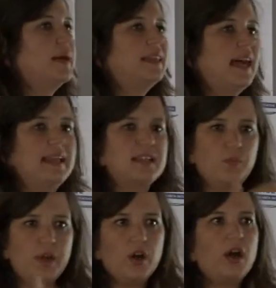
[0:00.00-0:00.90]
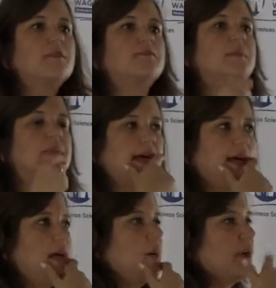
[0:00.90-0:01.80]
But then, as we heard from
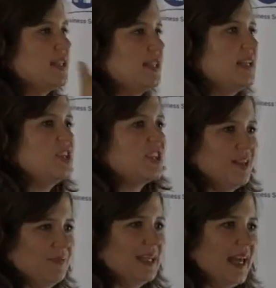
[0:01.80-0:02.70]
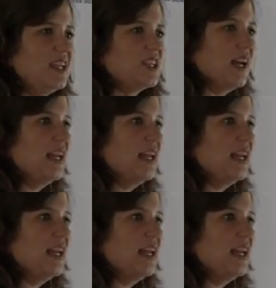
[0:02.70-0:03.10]
the presentation in Malaysia,